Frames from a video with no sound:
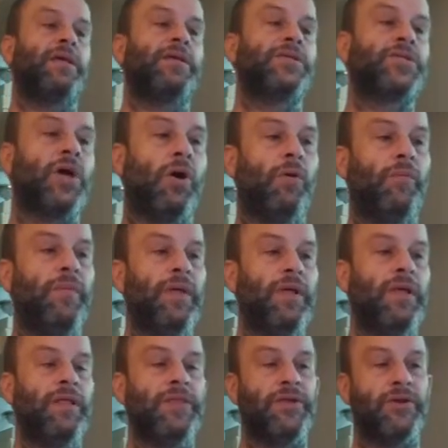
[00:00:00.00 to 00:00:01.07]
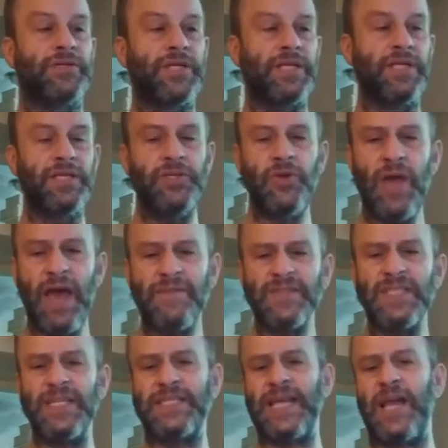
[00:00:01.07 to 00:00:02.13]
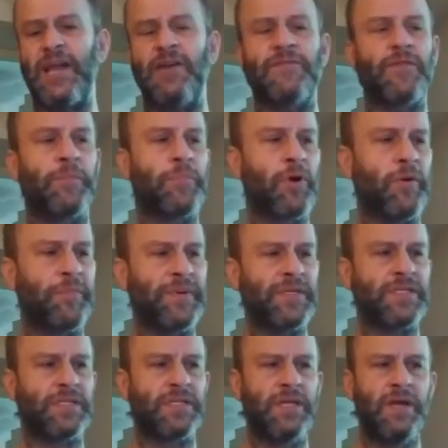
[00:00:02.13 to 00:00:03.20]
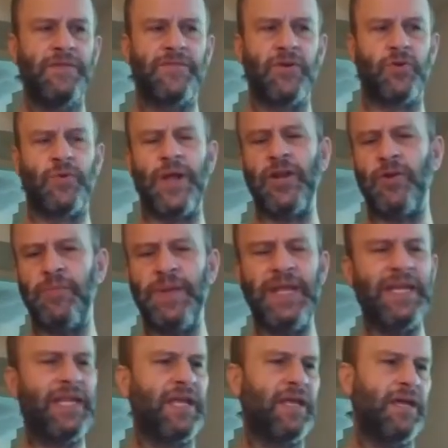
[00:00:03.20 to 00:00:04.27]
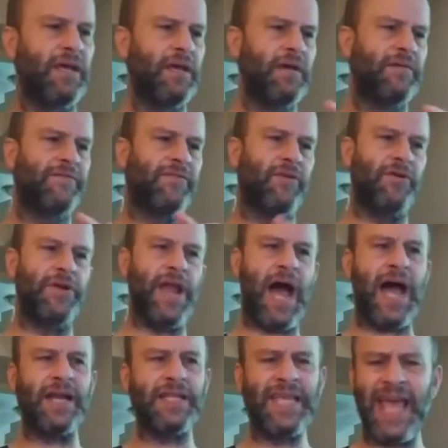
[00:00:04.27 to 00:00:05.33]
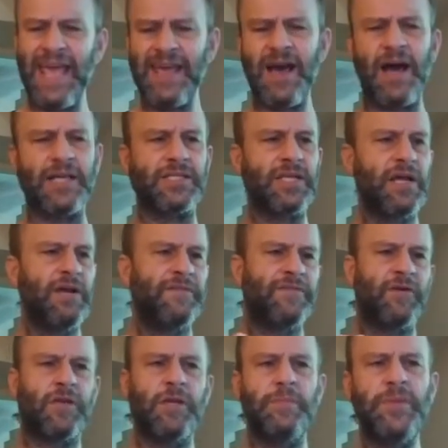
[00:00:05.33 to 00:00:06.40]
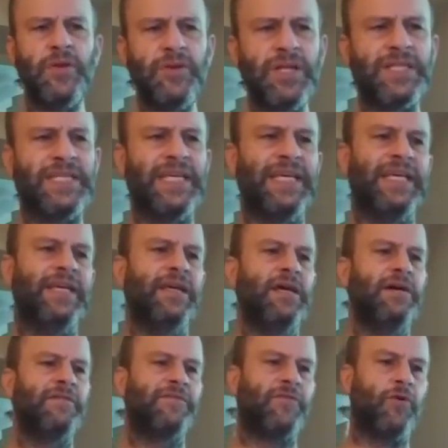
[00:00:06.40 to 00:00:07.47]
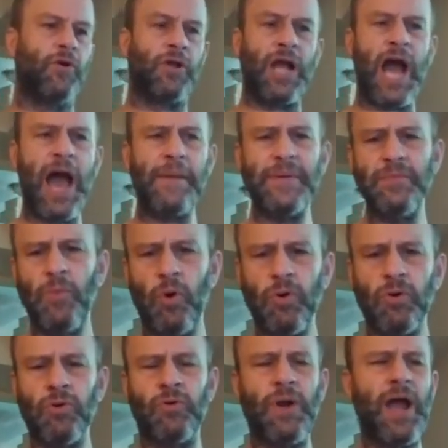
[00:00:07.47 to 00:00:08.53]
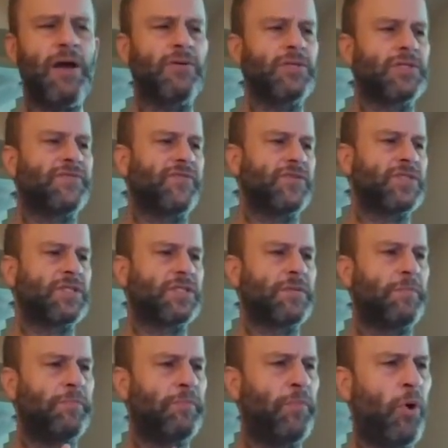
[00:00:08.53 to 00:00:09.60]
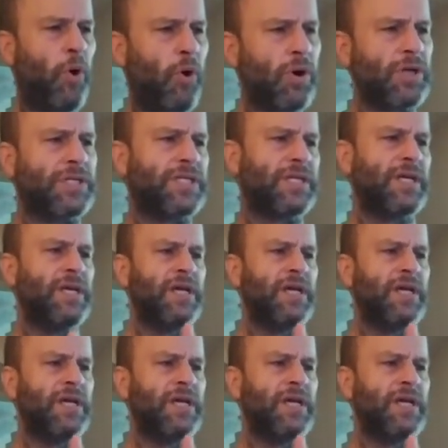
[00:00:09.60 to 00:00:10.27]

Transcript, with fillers: So, there's a you have a desire for purpose, for greater meaning, for non-chaos, for community, for common moral grounds, for support,